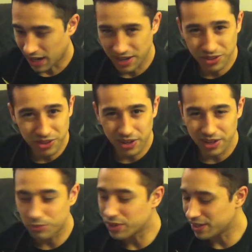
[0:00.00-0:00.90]
I don't know, I
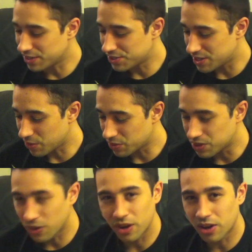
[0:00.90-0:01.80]
didn't really understand what's
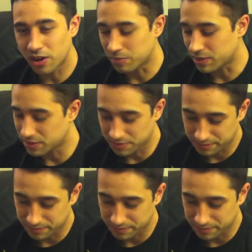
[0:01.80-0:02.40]
going on, but